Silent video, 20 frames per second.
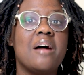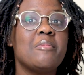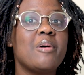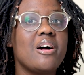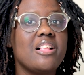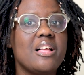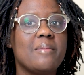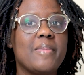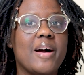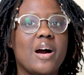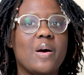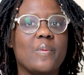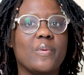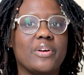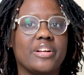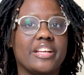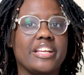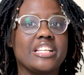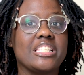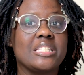all about
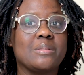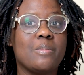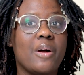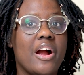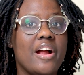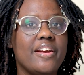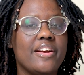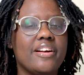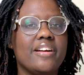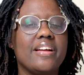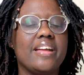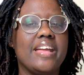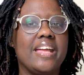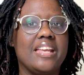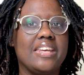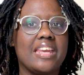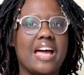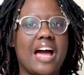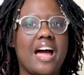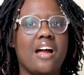working smarter
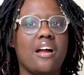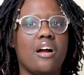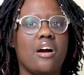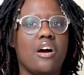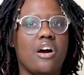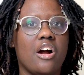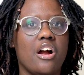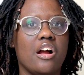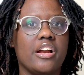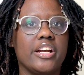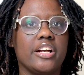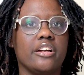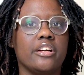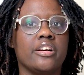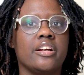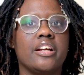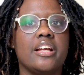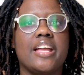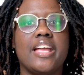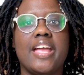and not harder.
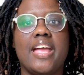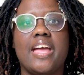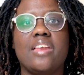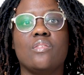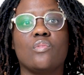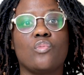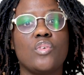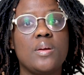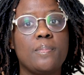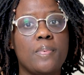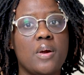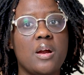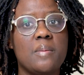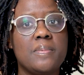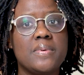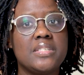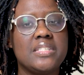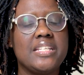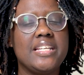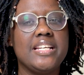And
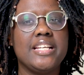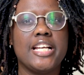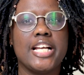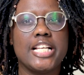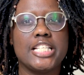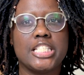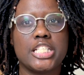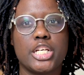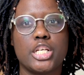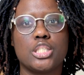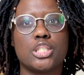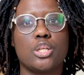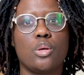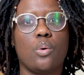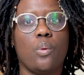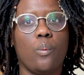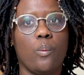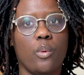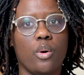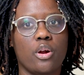repurposing just
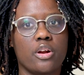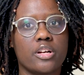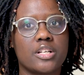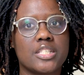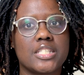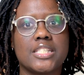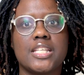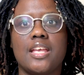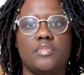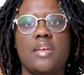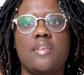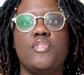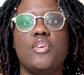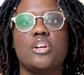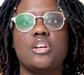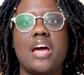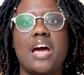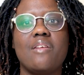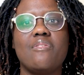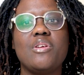works. If you're
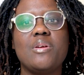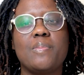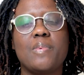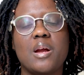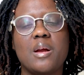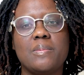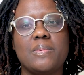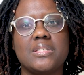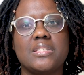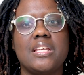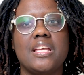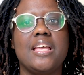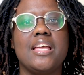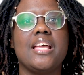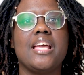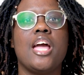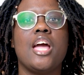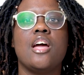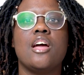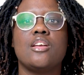not
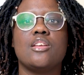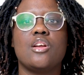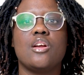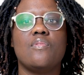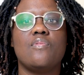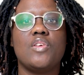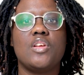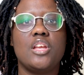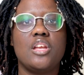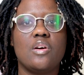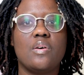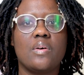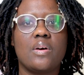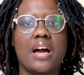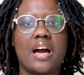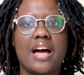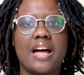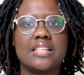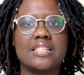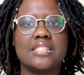repurposing your video
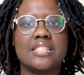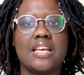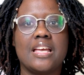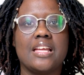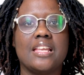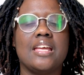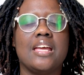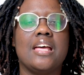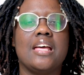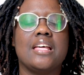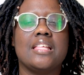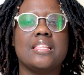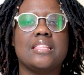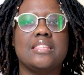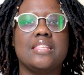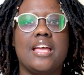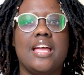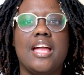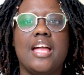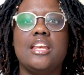content,
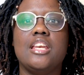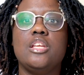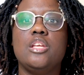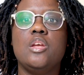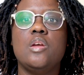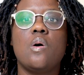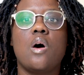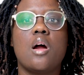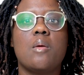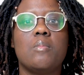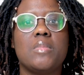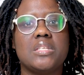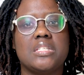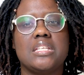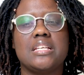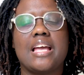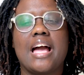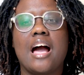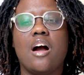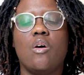then you are
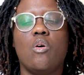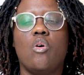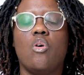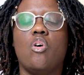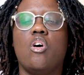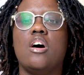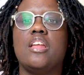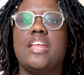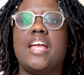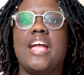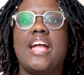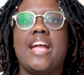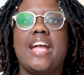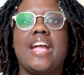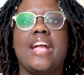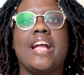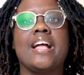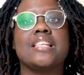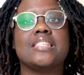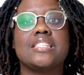missing out on
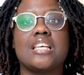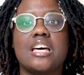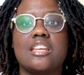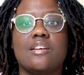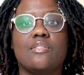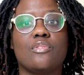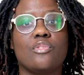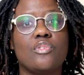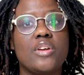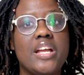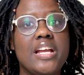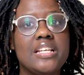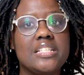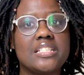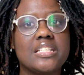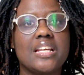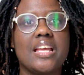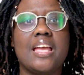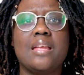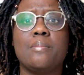a ton of
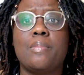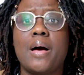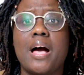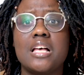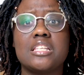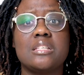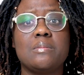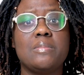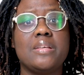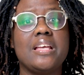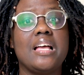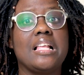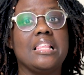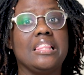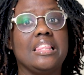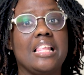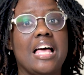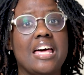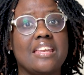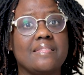reach and possibly a
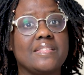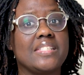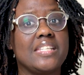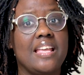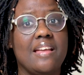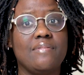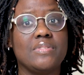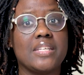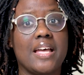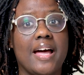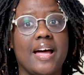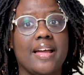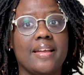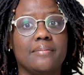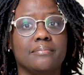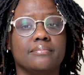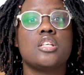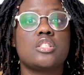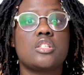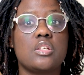lot of saved time.
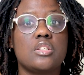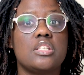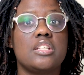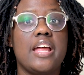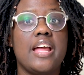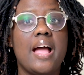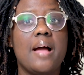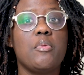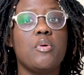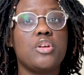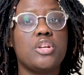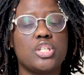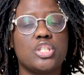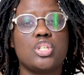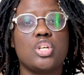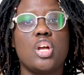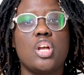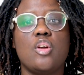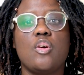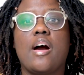So today I'm going to
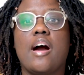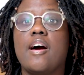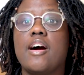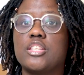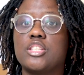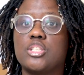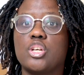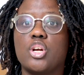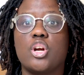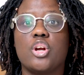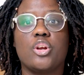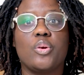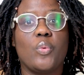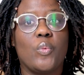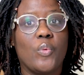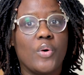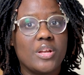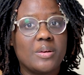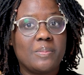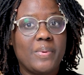show you how I turn
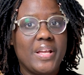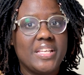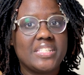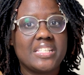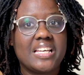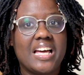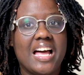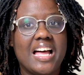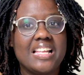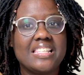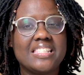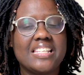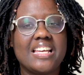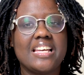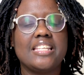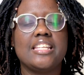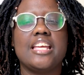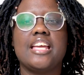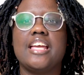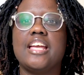one piece of
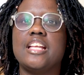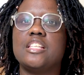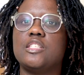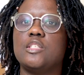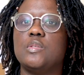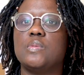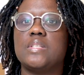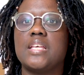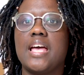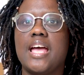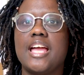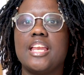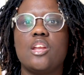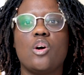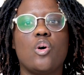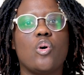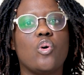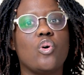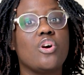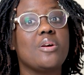content into 10
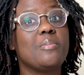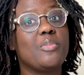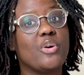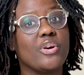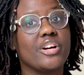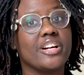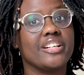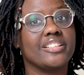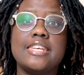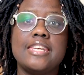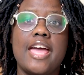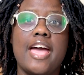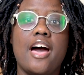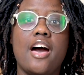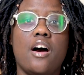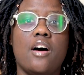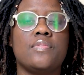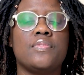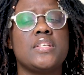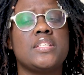or more.
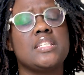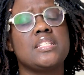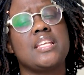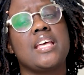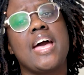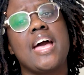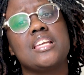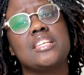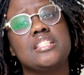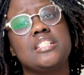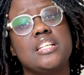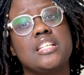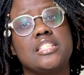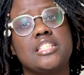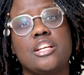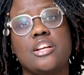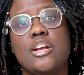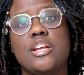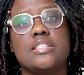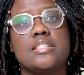Now, this is actually a
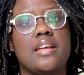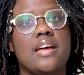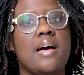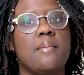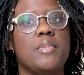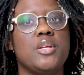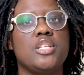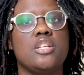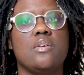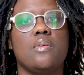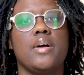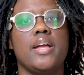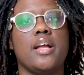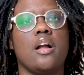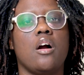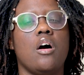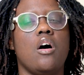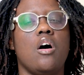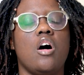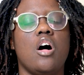series that I've been doing
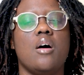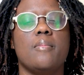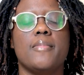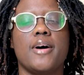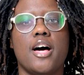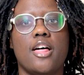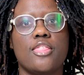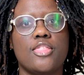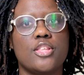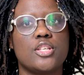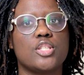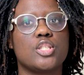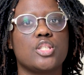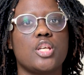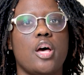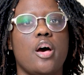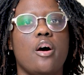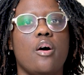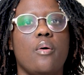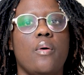all month,
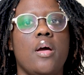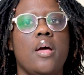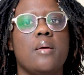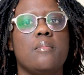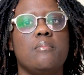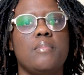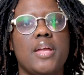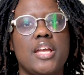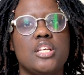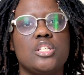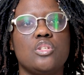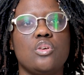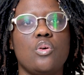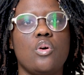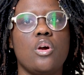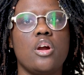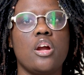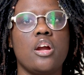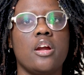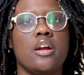so make
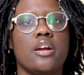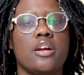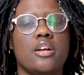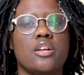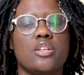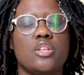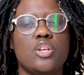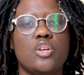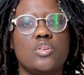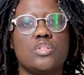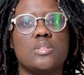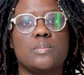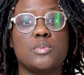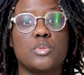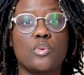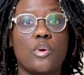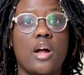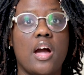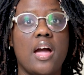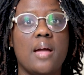sure you
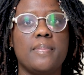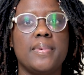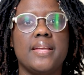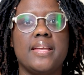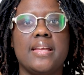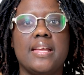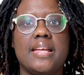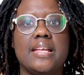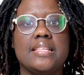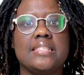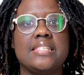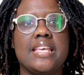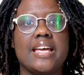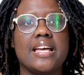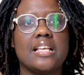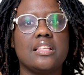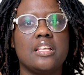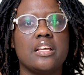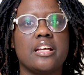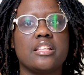subscribe and take
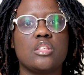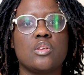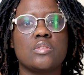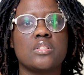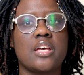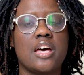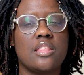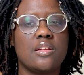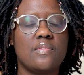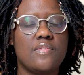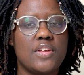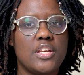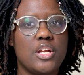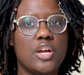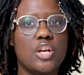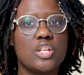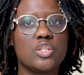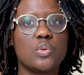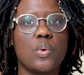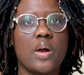a look at those other
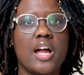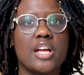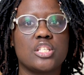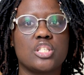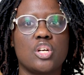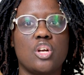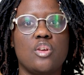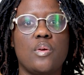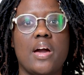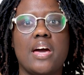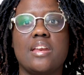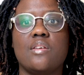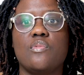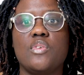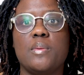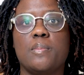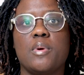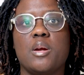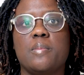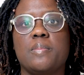videos where I show you how to
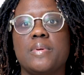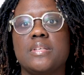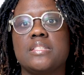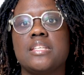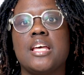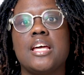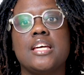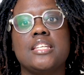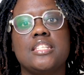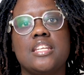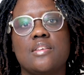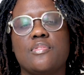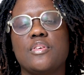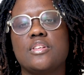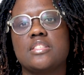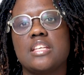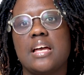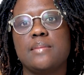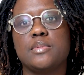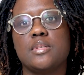repurpose
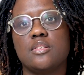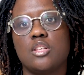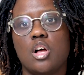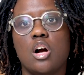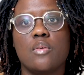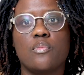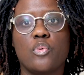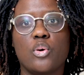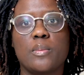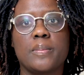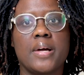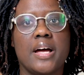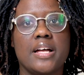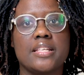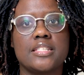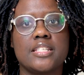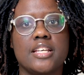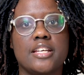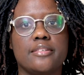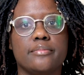different types of long form
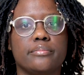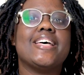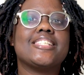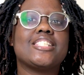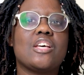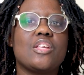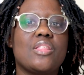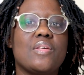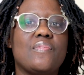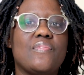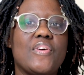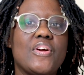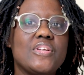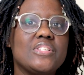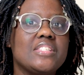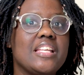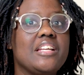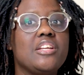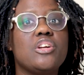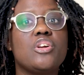content. So the
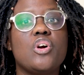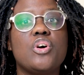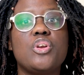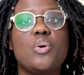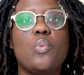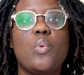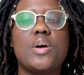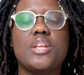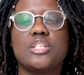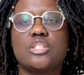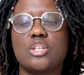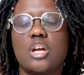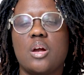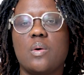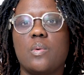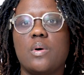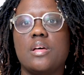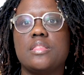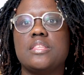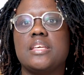first thing you're going to want to
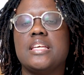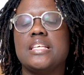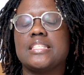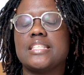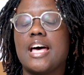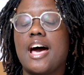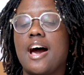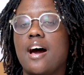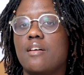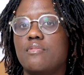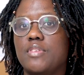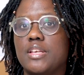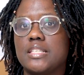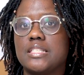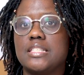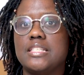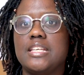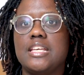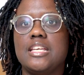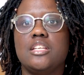start with is
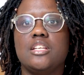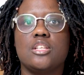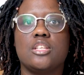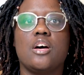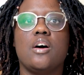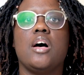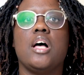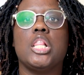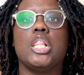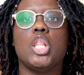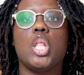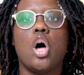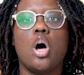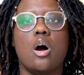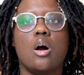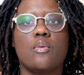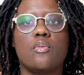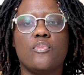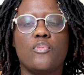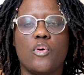obviously, a
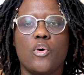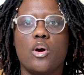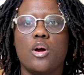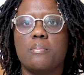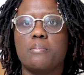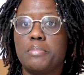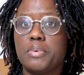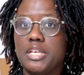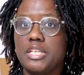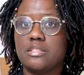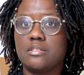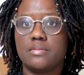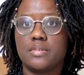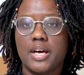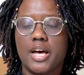long form piece of